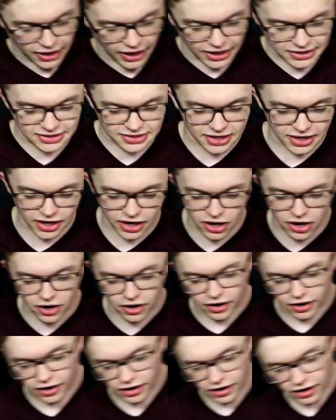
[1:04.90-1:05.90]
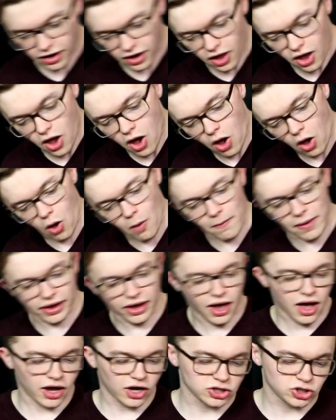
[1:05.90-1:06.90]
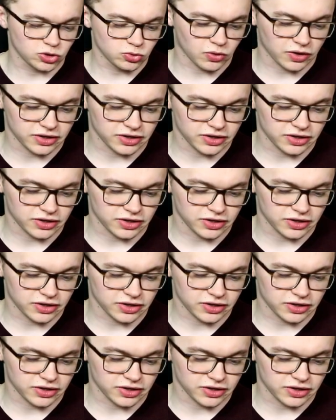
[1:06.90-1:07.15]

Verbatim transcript: It's here! Oh my gosh!